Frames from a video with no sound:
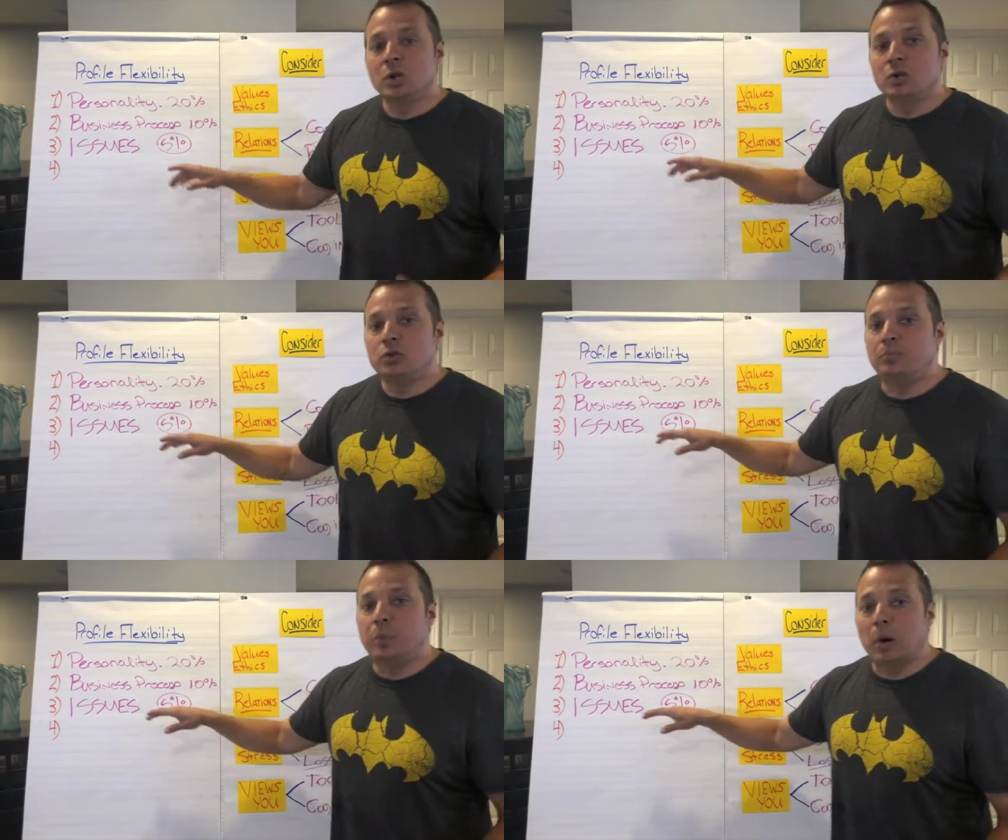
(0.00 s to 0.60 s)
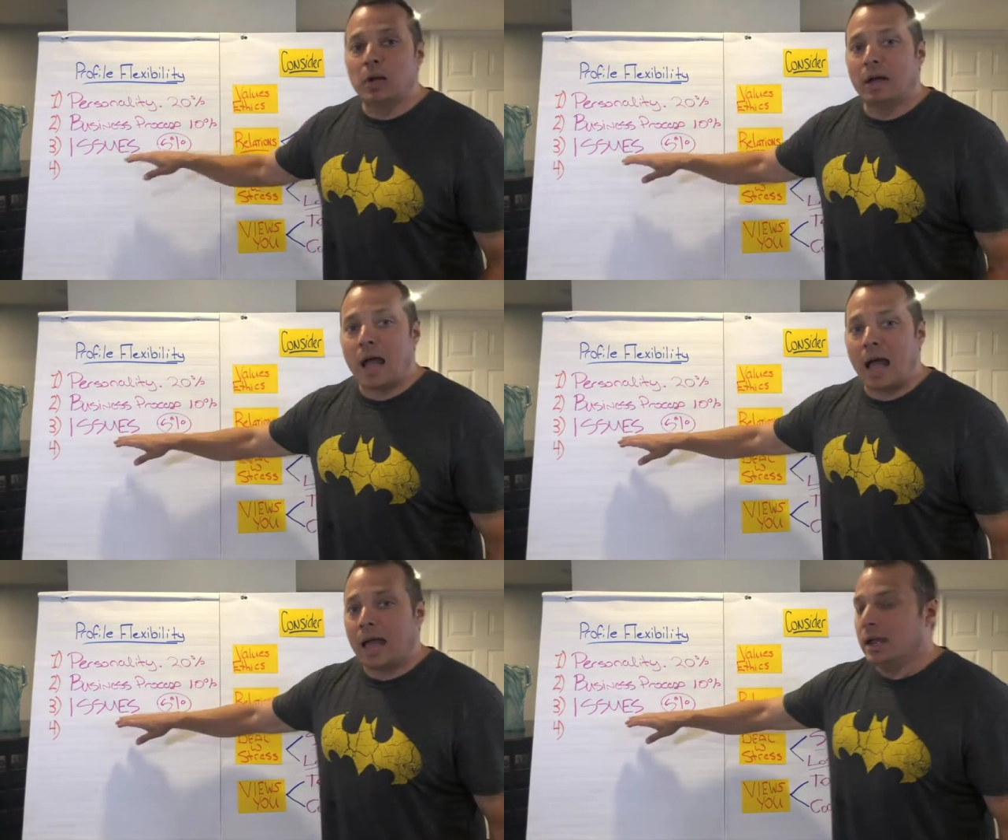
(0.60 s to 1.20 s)
to book a
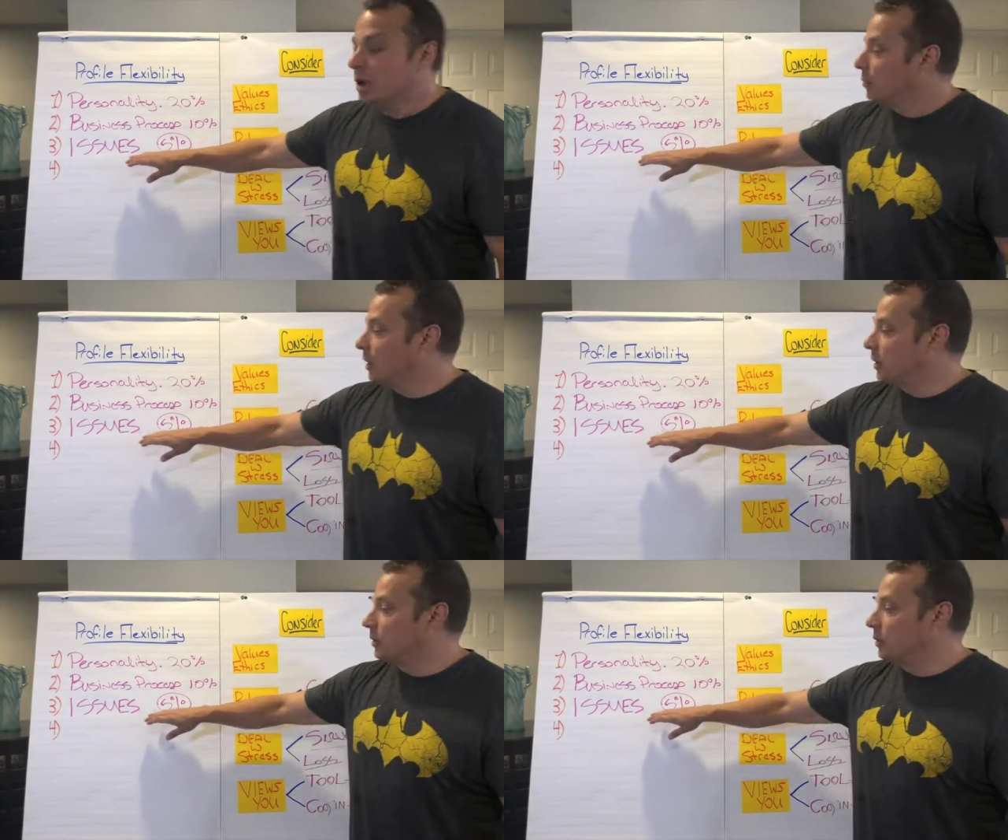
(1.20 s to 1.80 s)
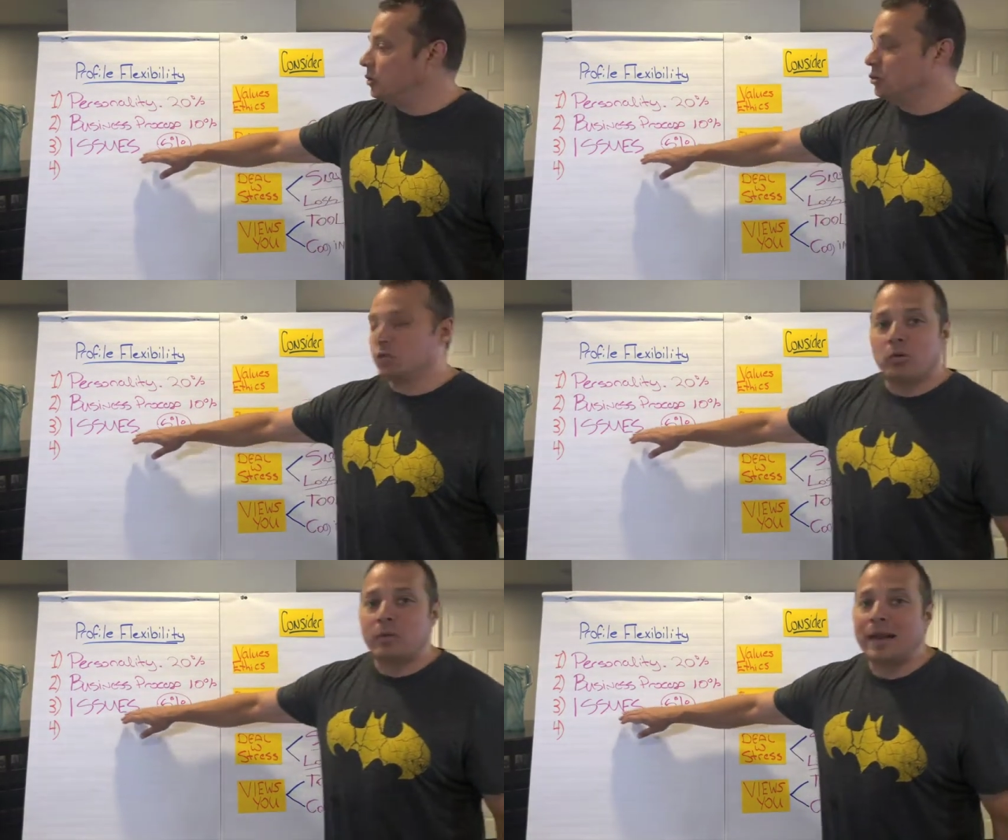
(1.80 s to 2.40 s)
guy where the
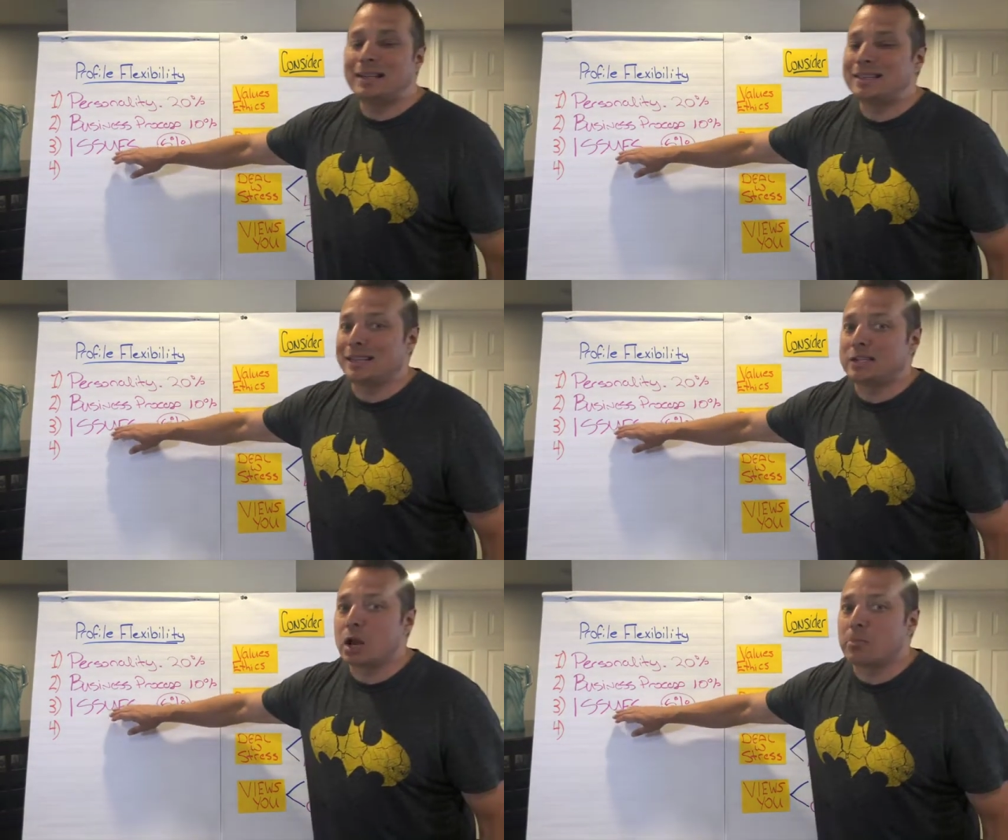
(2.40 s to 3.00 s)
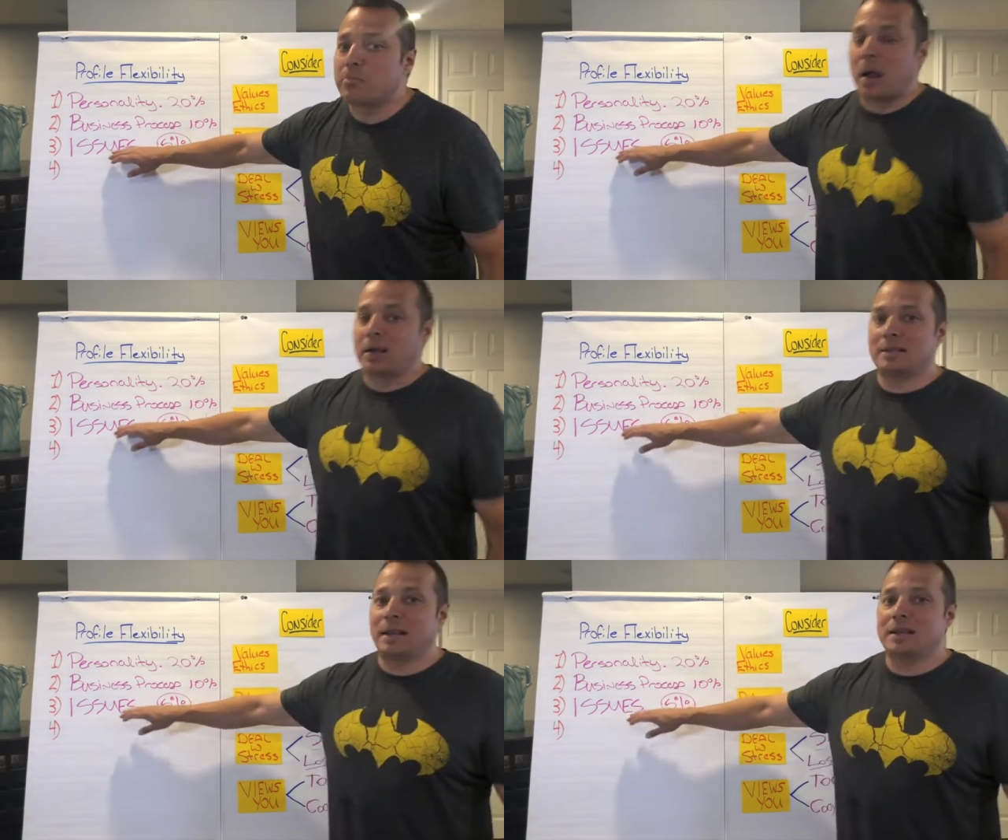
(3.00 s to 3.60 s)
usual rate
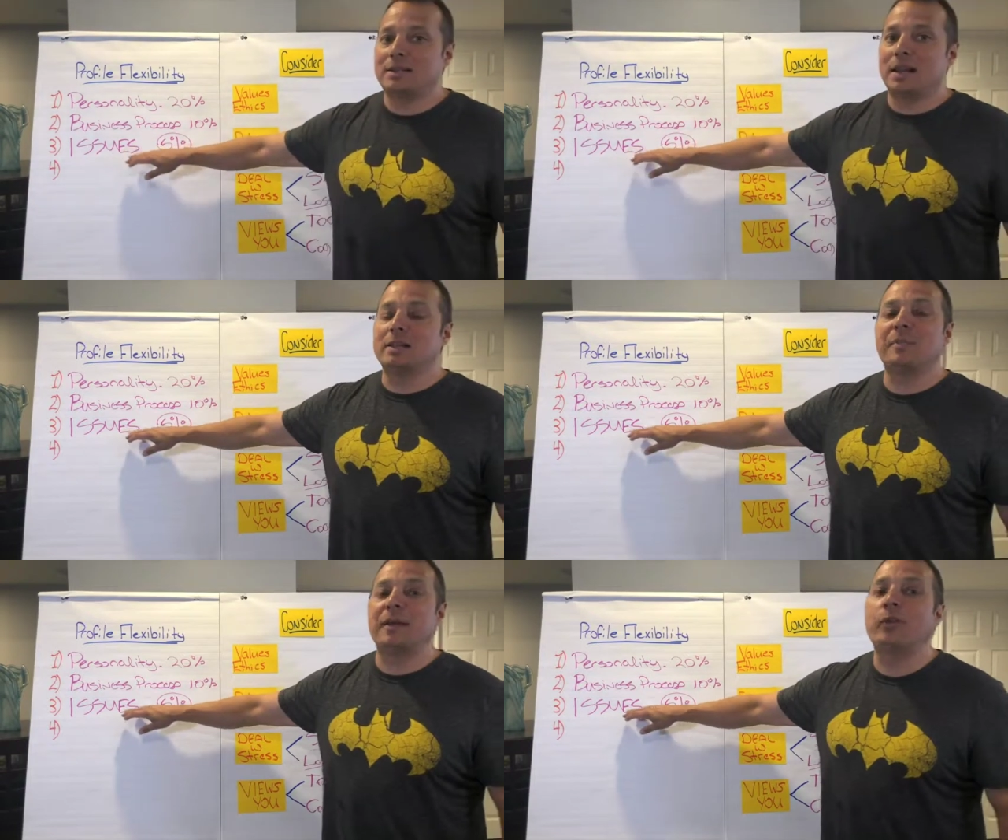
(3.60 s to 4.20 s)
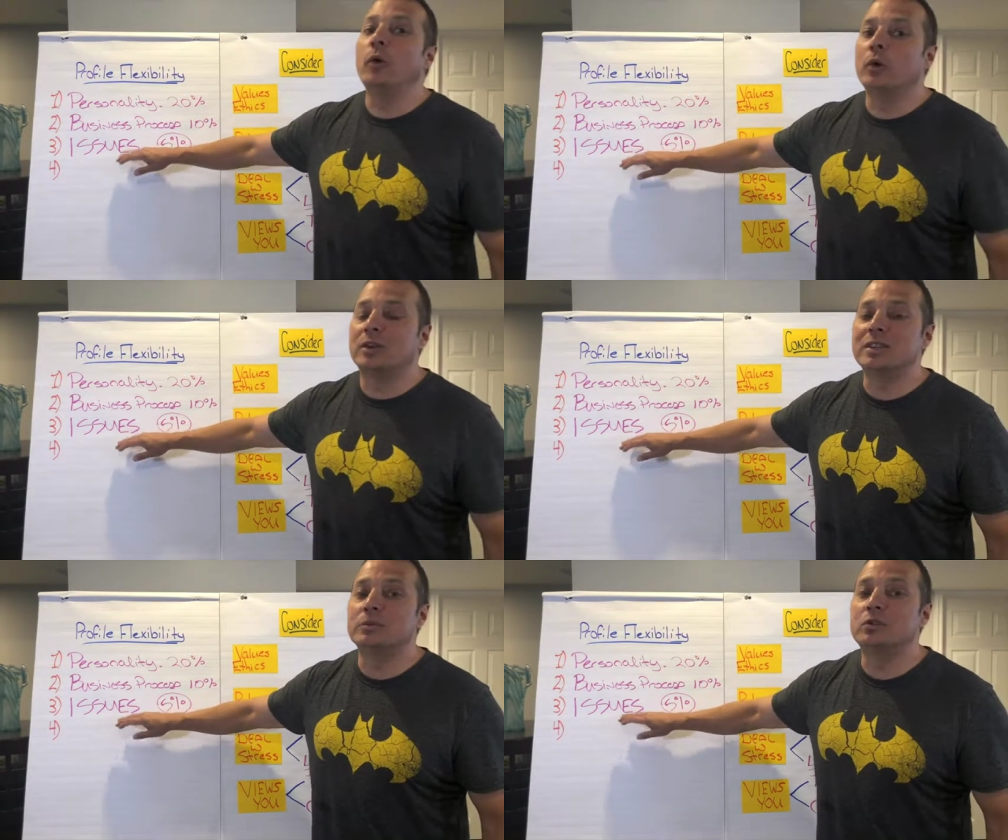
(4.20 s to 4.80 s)
$600 and I decided to pay $2 because
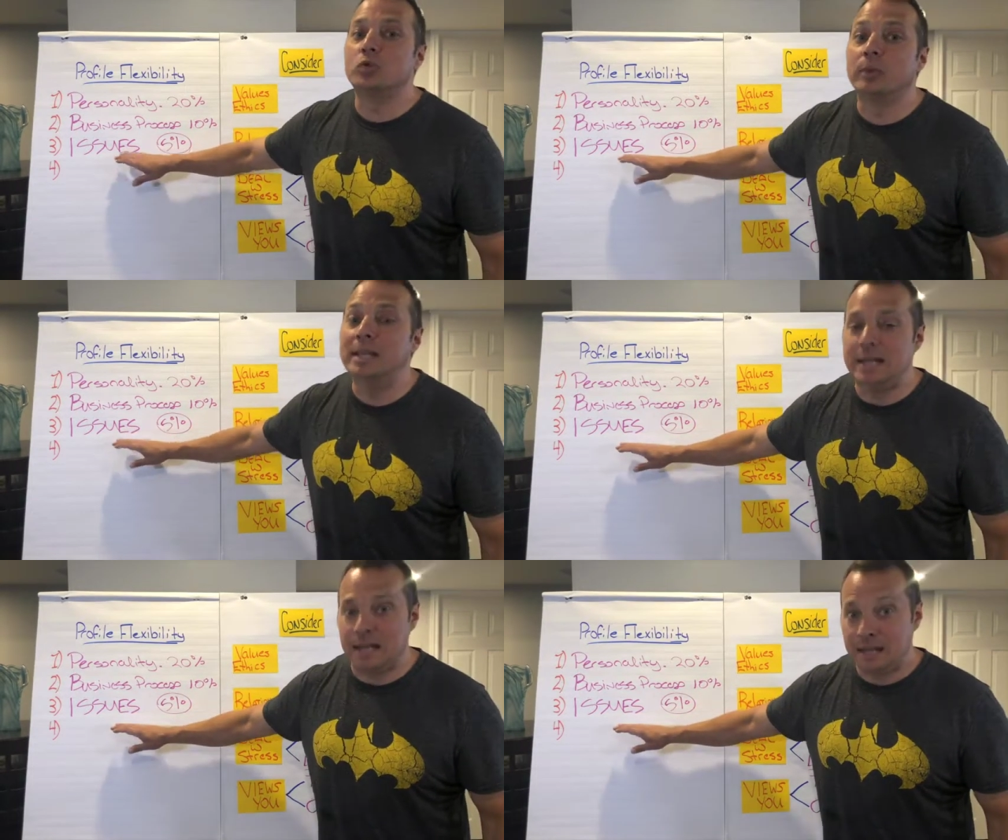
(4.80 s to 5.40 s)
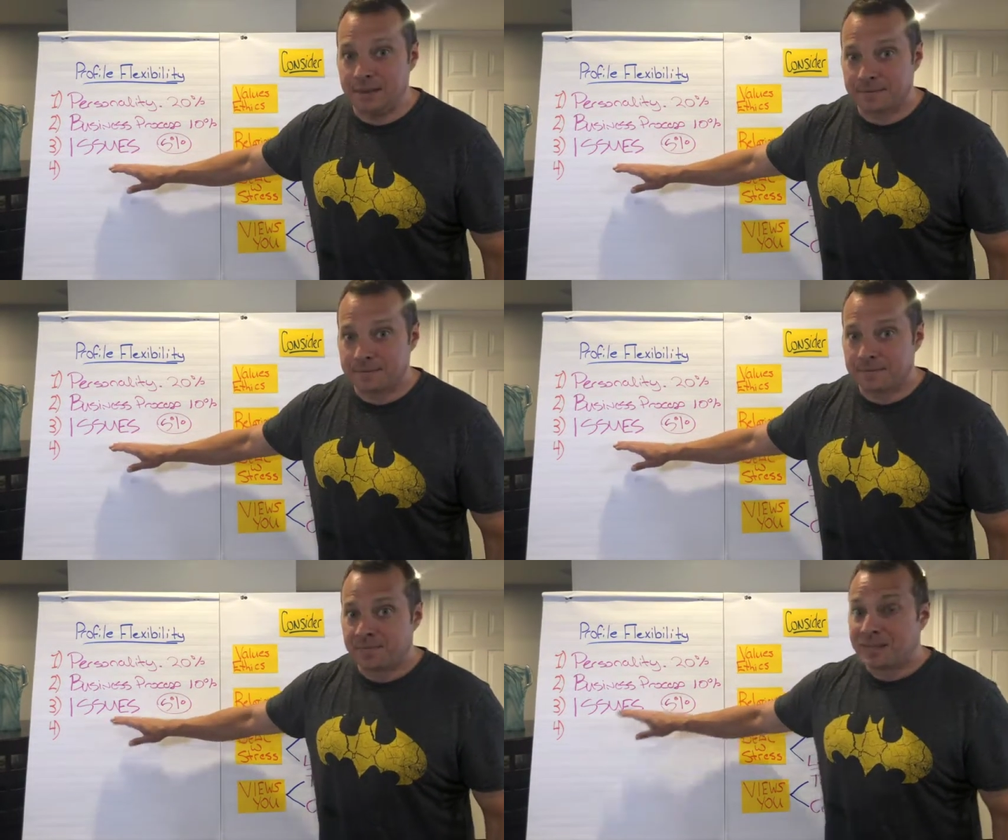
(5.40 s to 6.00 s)
I was greedy.
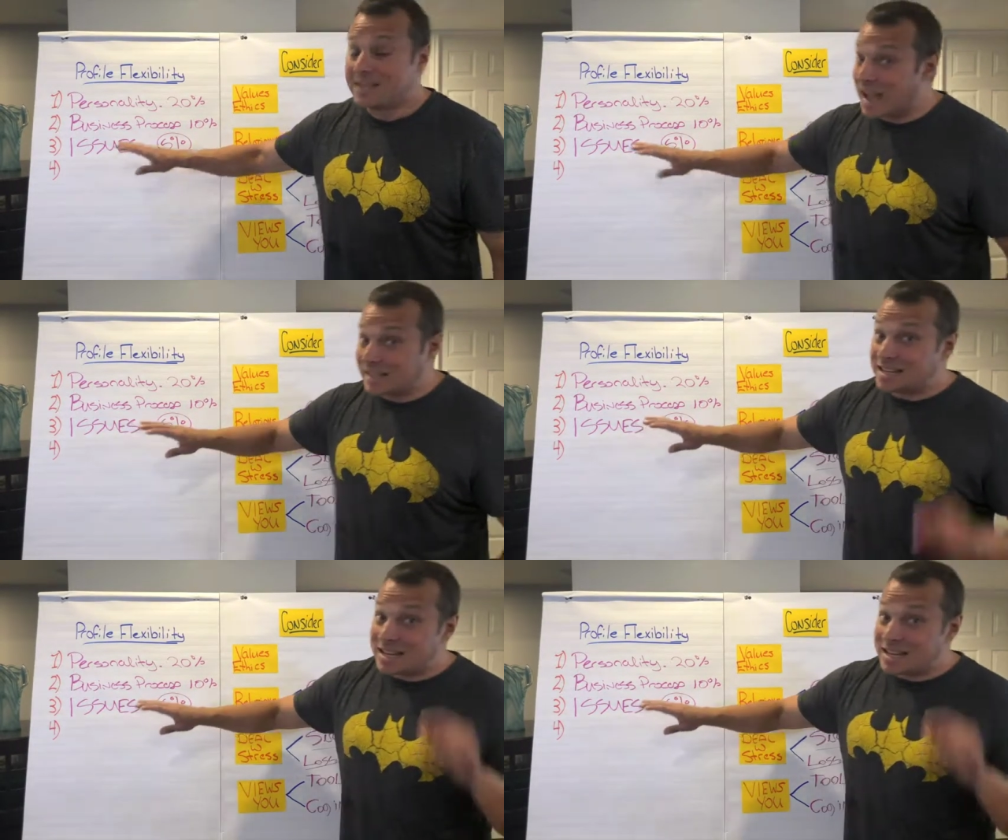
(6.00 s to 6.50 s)
That's